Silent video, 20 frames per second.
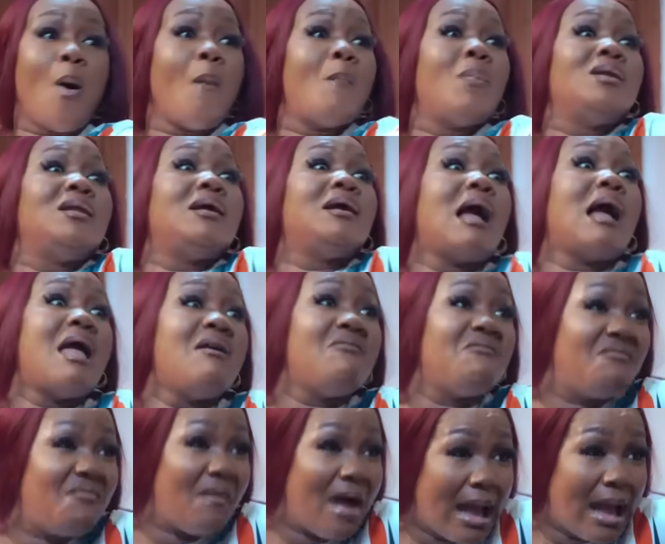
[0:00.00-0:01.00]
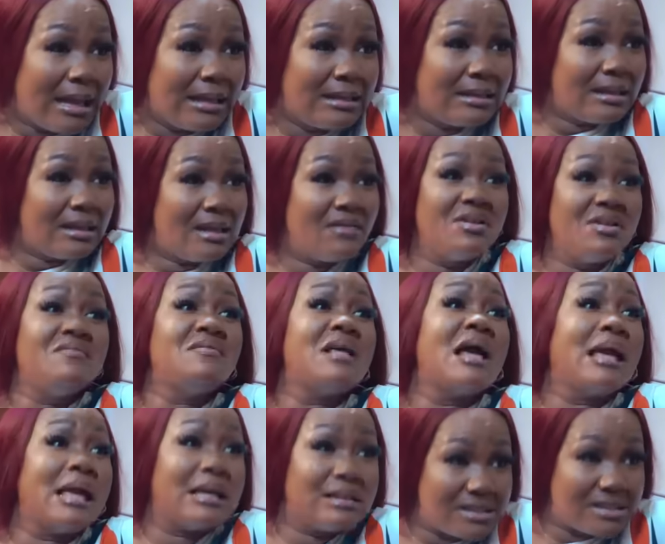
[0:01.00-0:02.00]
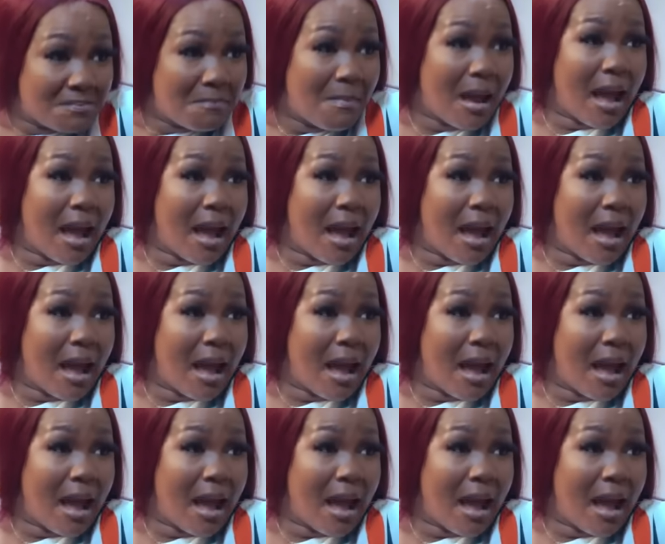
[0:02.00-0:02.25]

Oh, my guy fine. Even the gate